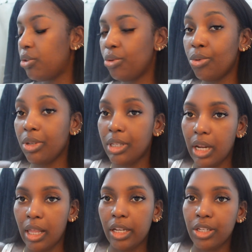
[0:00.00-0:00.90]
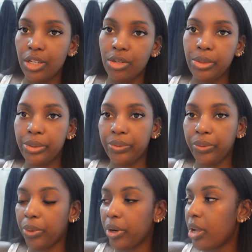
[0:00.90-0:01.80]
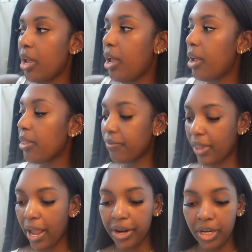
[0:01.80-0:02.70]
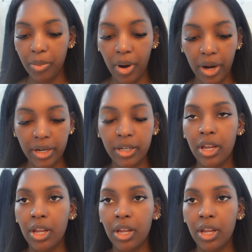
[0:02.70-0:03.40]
tools that I like to use for the flat ironing part.